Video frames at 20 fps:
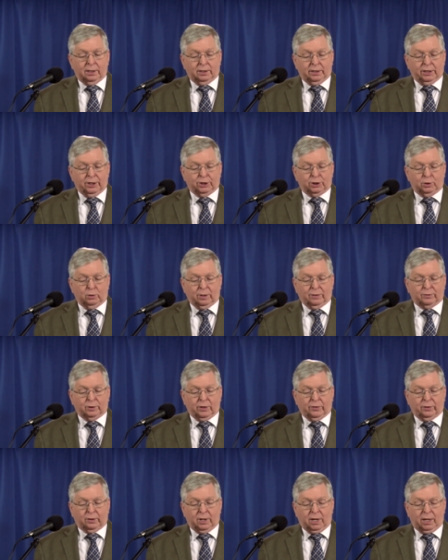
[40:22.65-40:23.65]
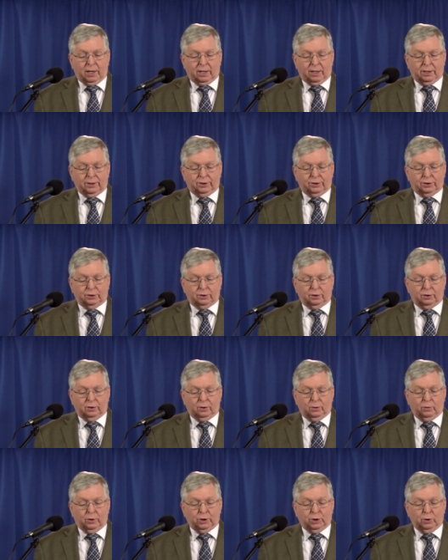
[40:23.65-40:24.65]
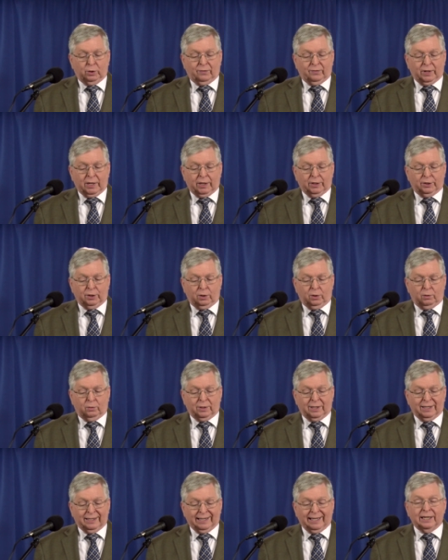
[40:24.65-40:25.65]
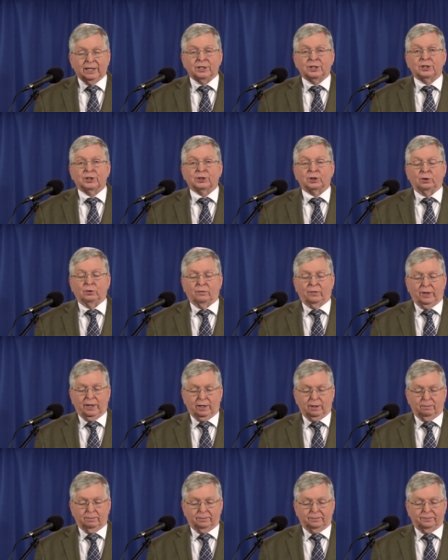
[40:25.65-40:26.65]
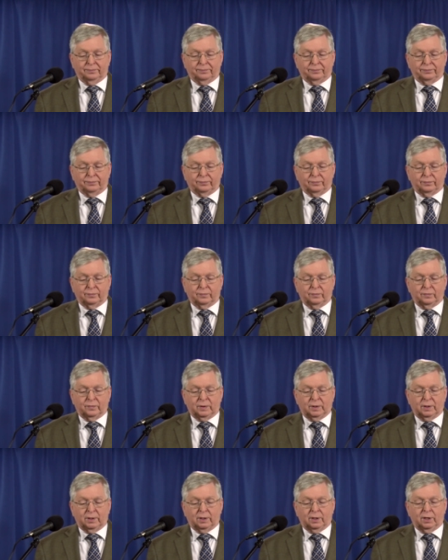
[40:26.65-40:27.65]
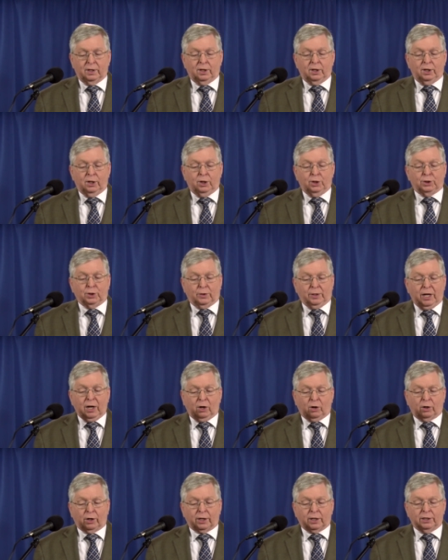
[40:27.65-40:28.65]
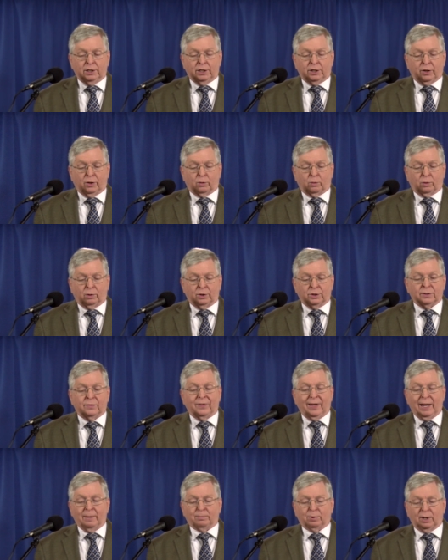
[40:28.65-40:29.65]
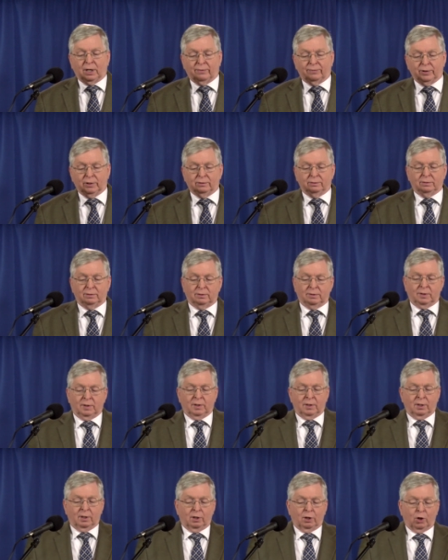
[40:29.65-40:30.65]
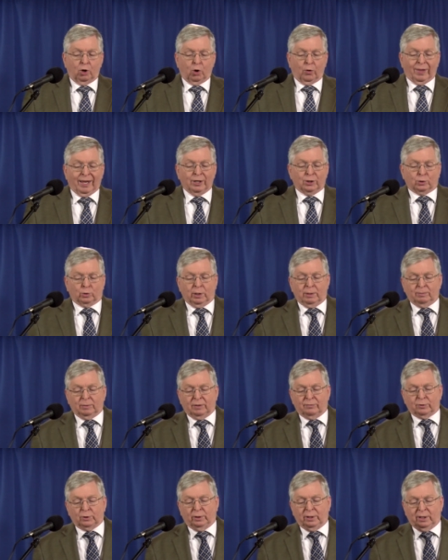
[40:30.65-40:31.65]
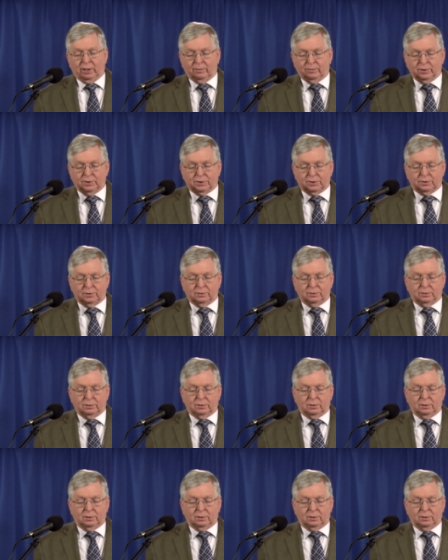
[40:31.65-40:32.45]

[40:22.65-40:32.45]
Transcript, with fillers: Let us go after other gods which you have not known, and let us serve them. You shall not hearken unto the words of that prophet, or that dreamer of dreams.